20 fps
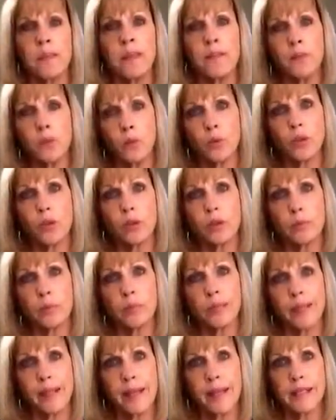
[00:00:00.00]
in the
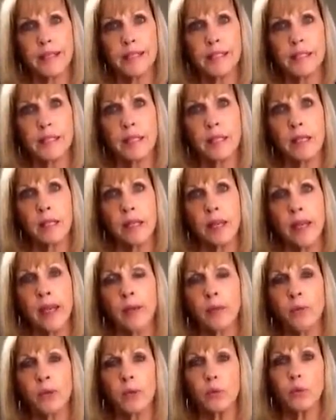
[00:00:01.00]
workplace,
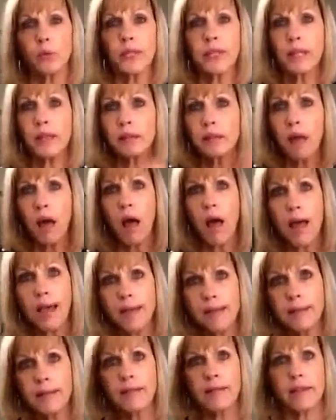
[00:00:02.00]
and we
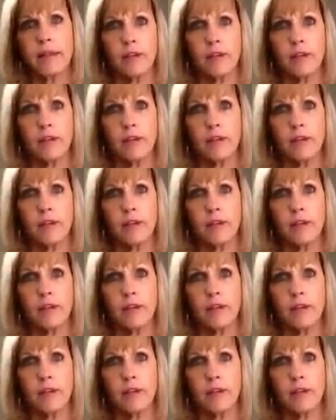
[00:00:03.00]
realigned